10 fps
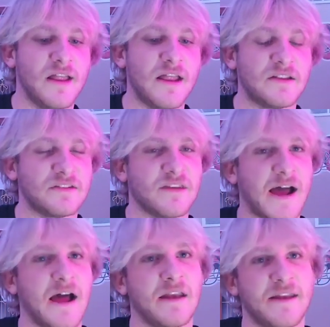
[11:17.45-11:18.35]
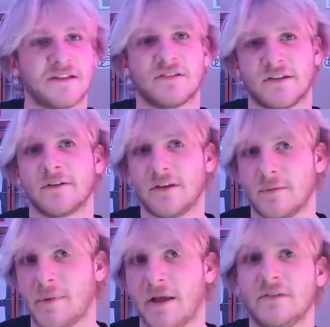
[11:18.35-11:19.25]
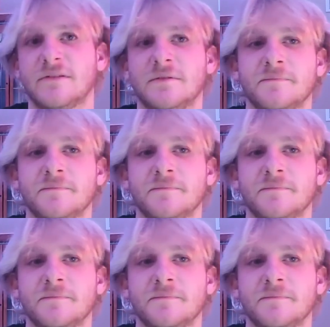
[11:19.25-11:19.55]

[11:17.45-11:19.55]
it's not necessarily the best.